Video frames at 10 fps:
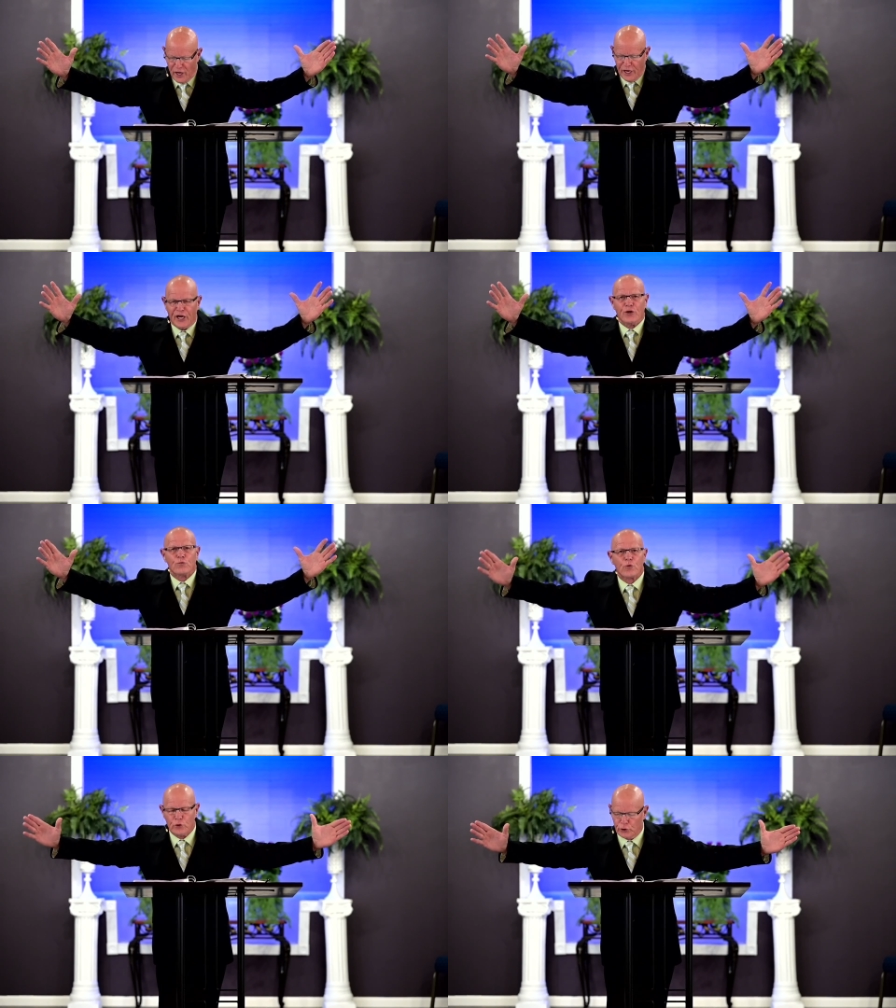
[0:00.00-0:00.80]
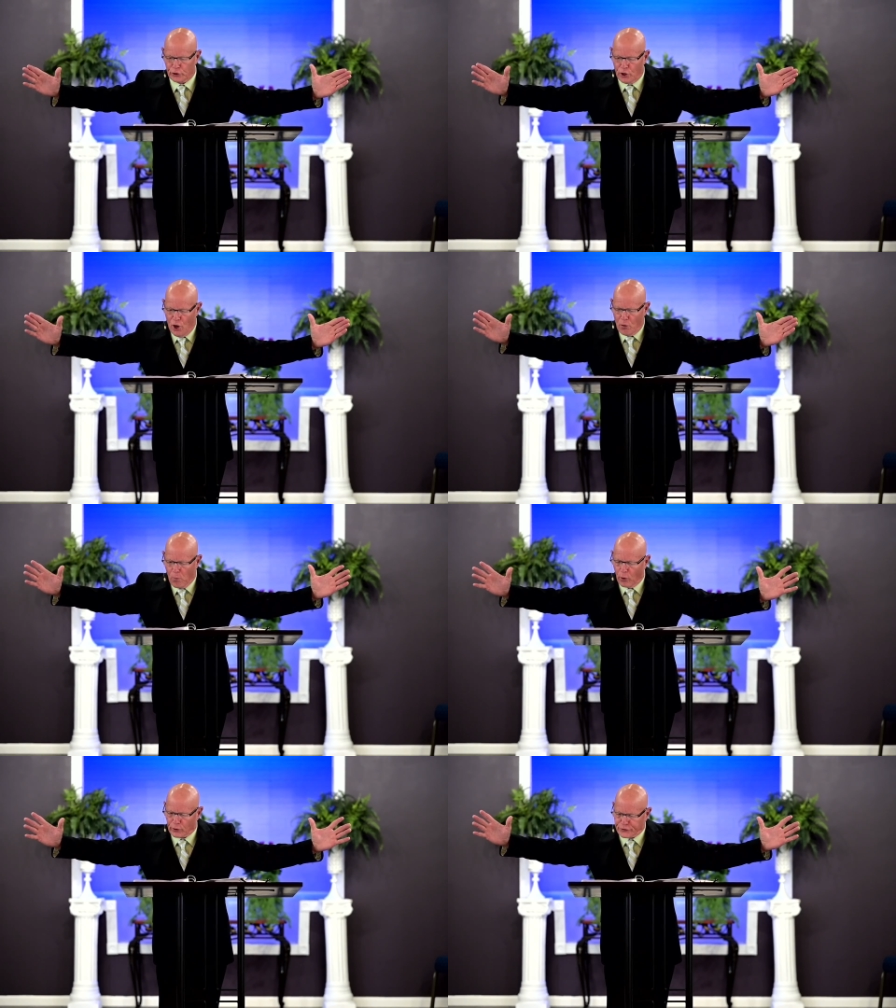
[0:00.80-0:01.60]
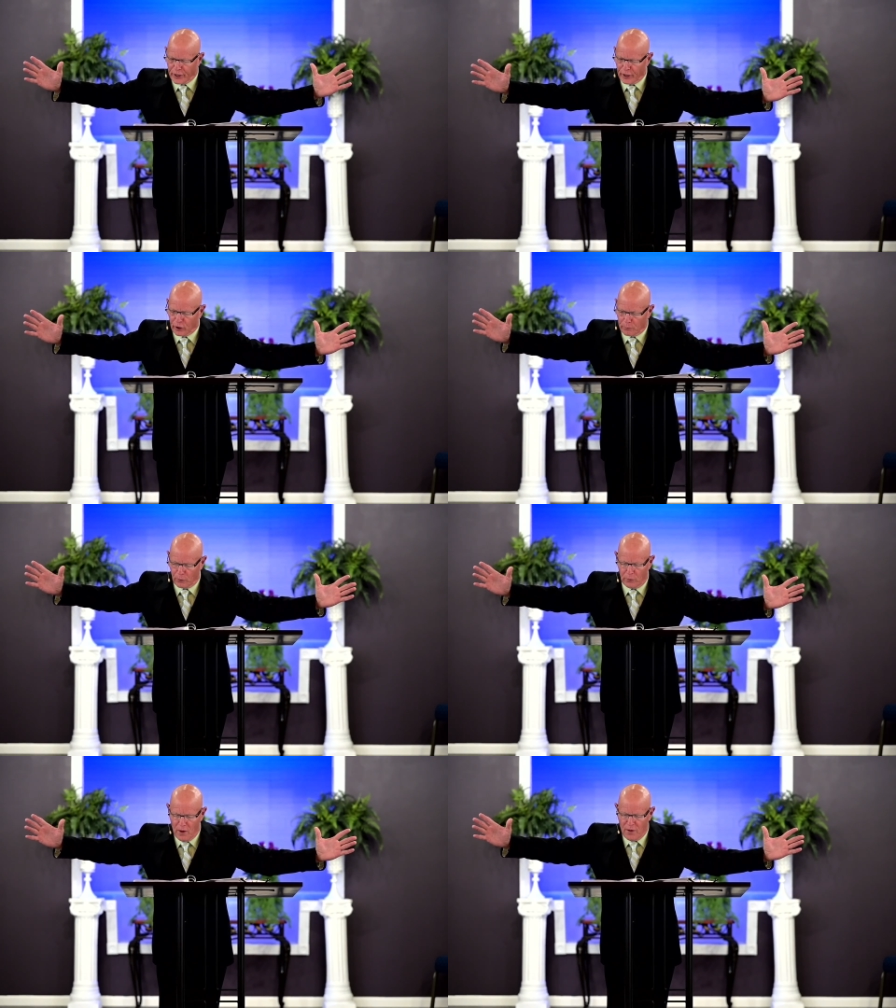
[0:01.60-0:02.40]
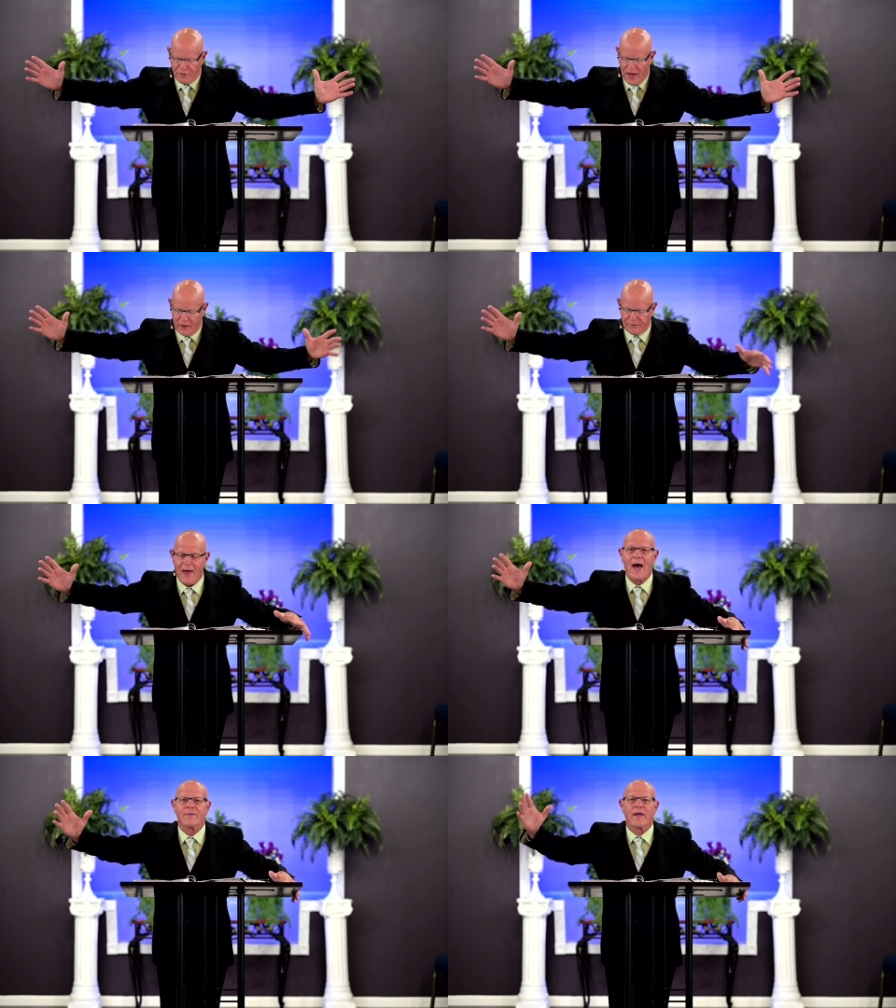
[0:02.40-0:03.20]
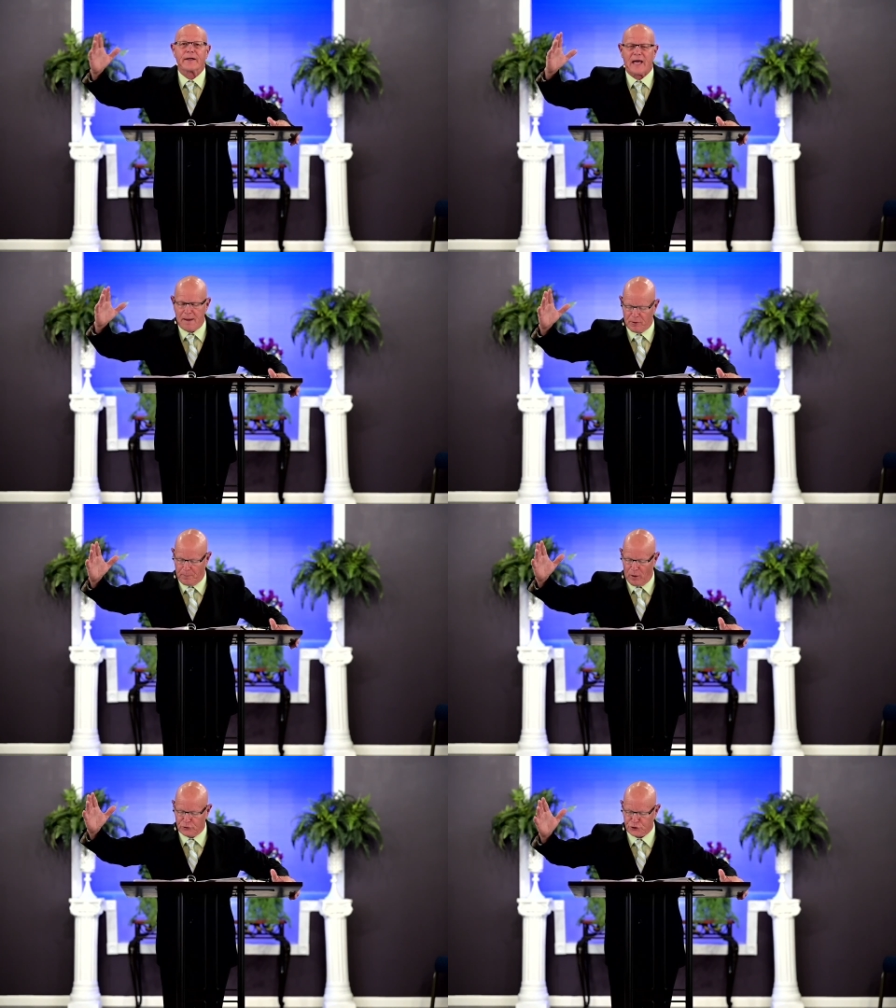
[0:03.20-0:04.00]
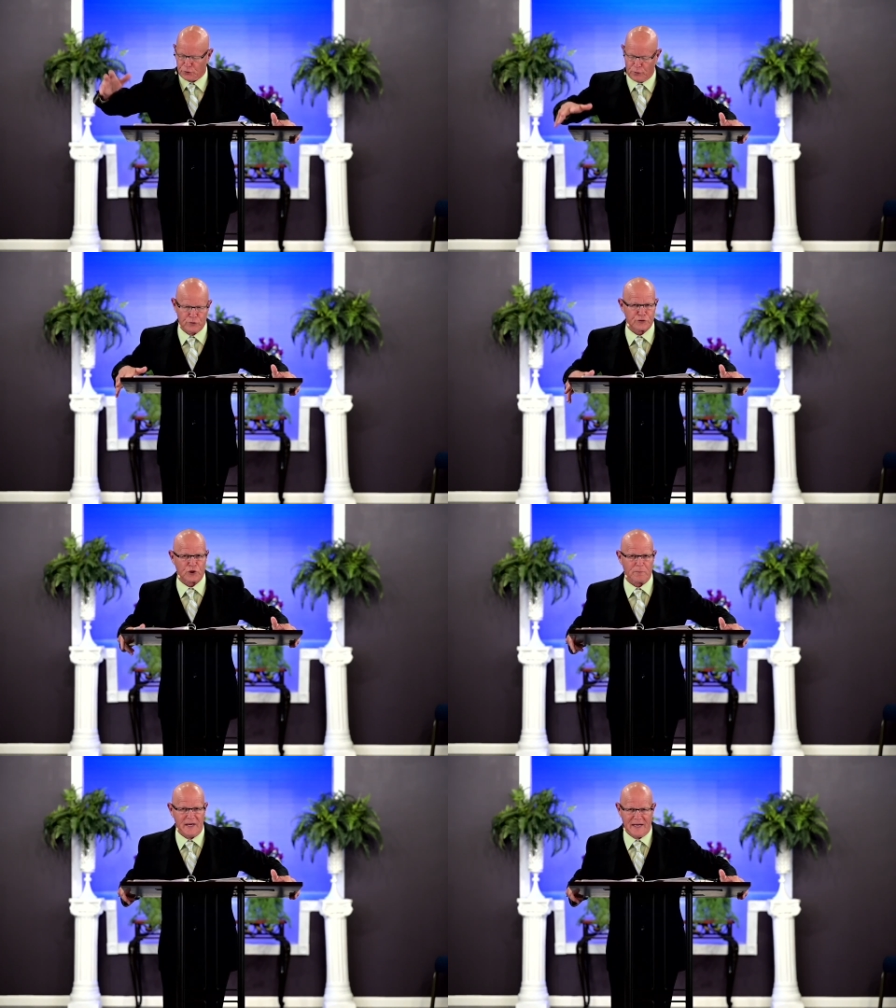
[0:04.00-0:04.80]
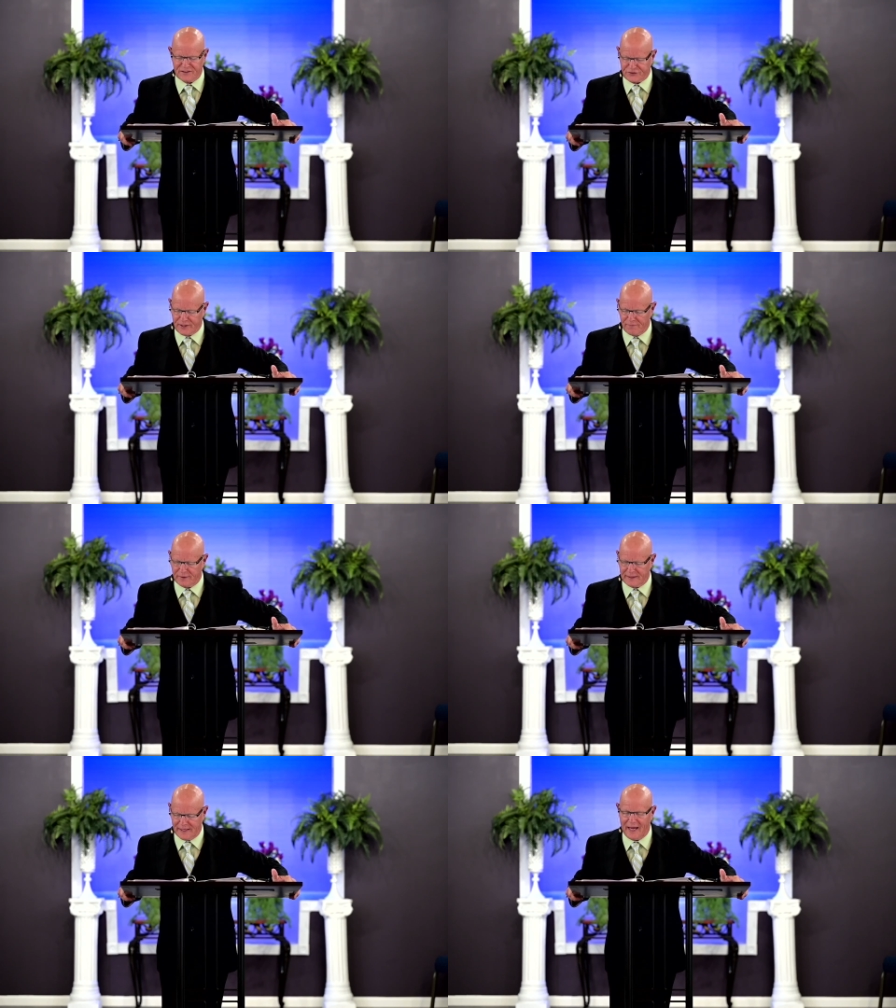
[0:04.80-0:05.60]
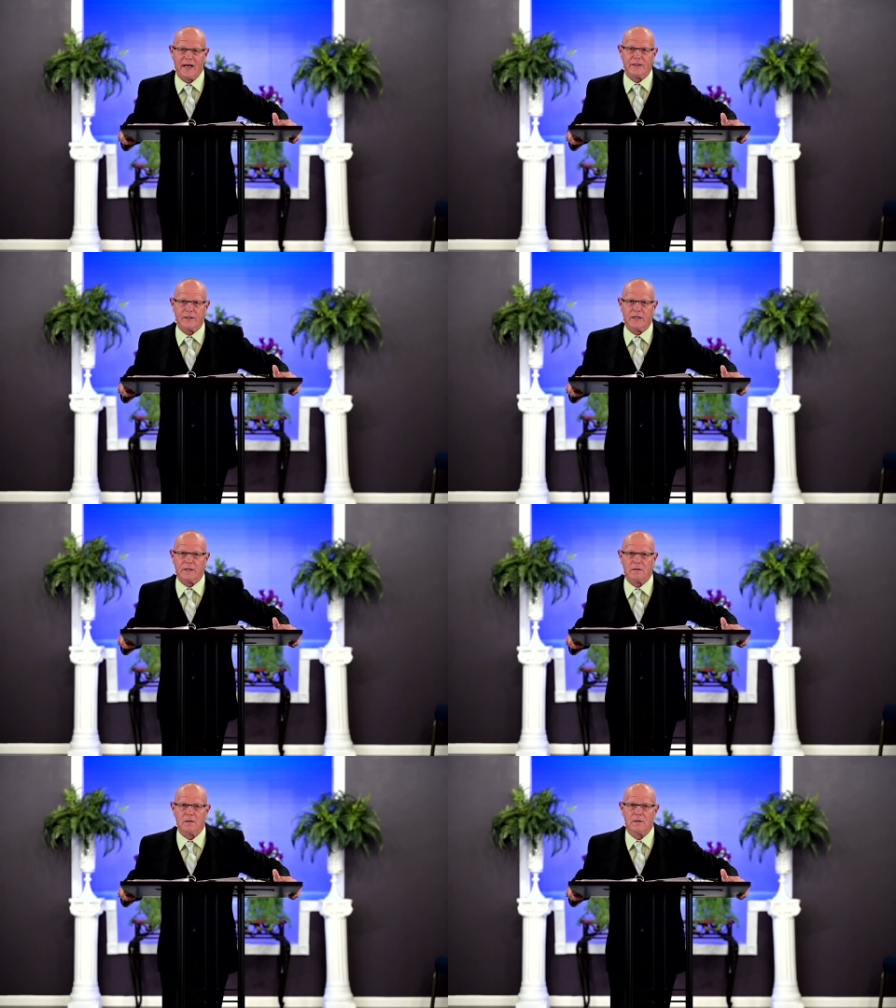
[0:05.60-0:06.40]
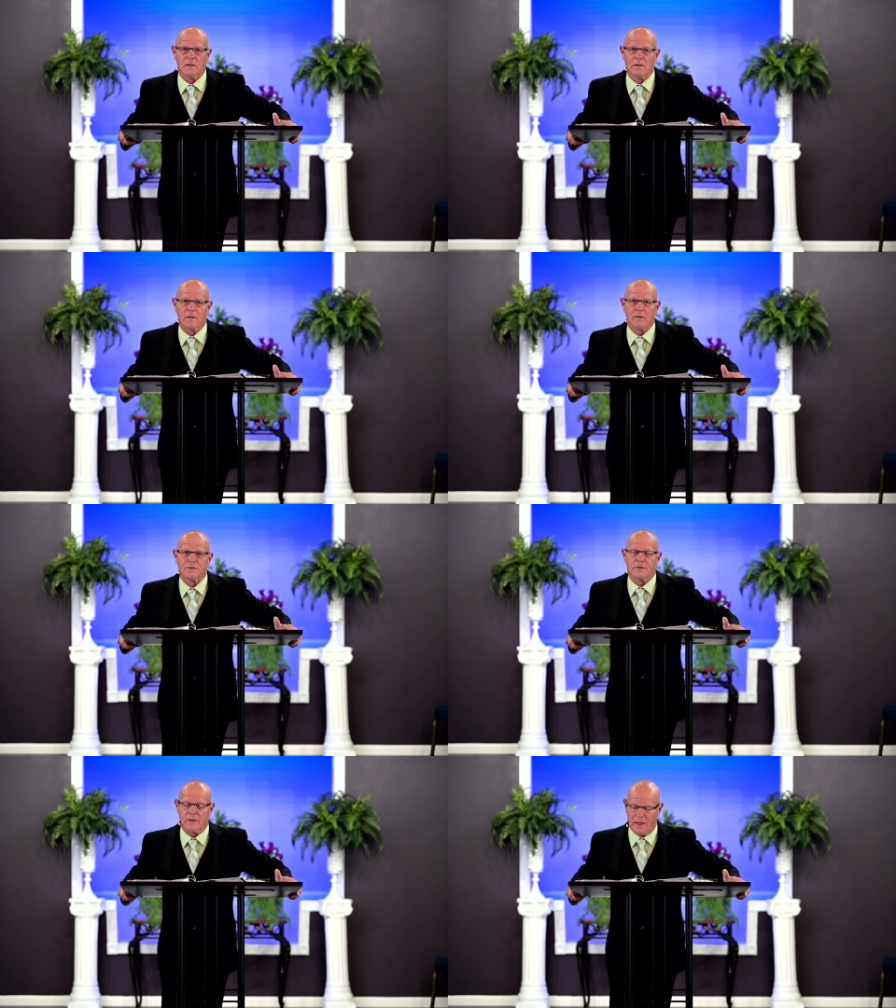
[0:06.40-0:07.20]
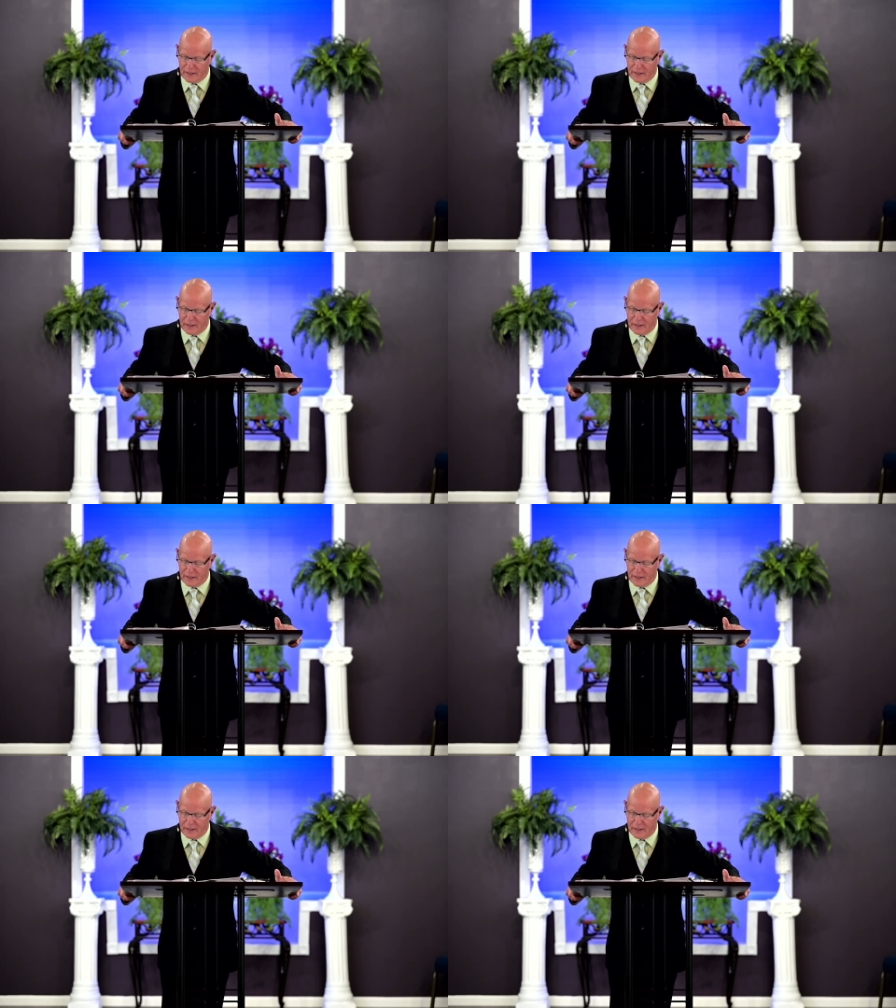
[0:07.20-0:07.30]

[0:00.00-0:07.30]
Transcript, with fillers: in ruin more terrible than that that came upon Jerusalem in 70 AD. In